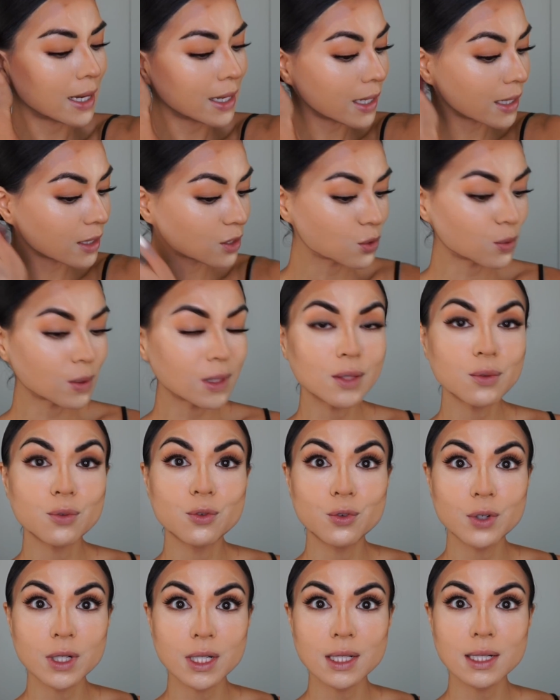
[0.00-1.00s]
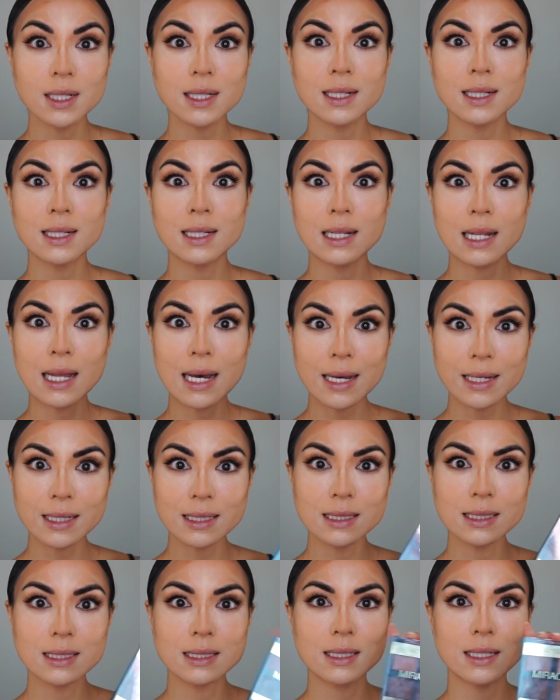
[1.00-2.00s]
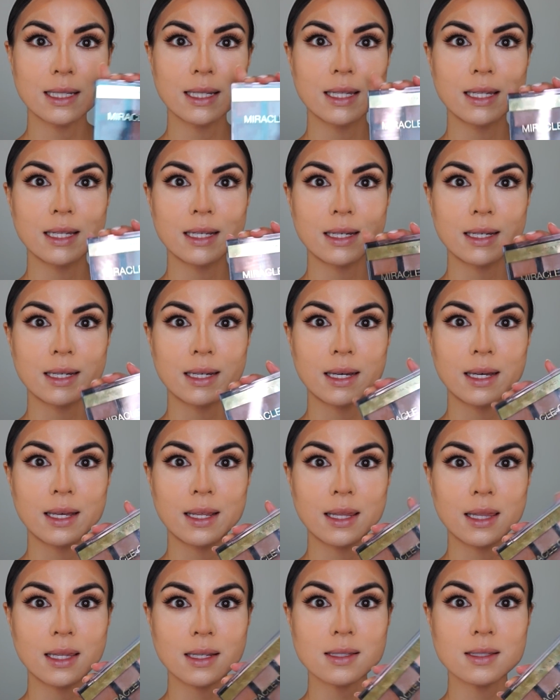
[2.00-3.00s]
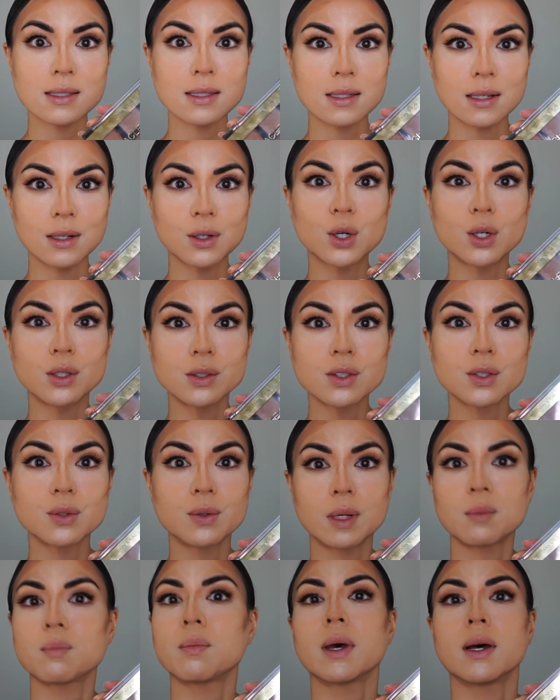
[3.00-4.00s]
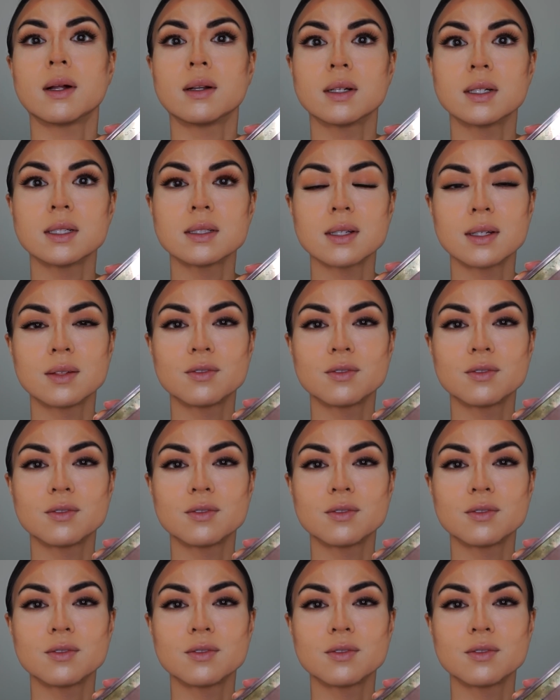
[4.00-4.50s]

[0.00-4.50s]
I actually really liked this contouring palette,